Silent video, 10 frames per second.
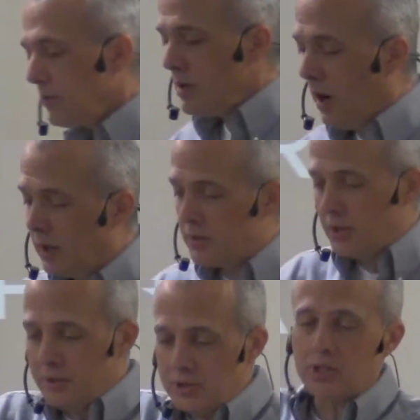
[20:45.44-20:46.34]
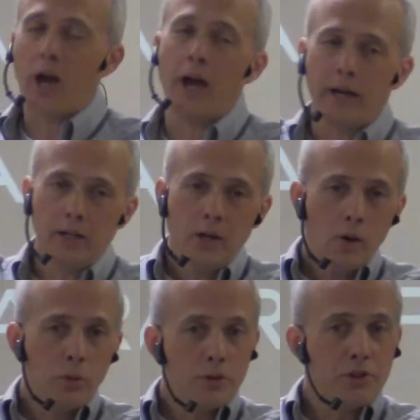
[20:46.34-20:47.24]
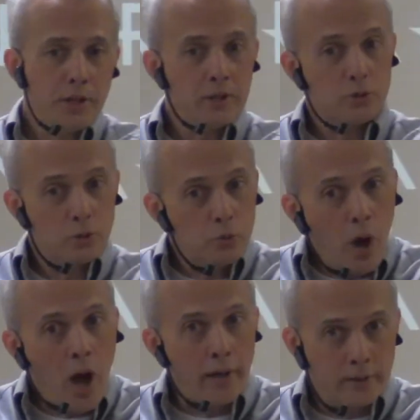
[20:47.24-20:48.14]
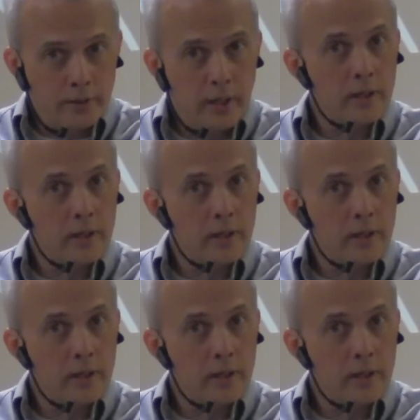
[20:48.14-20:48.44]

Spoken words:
On this side, where things are rotten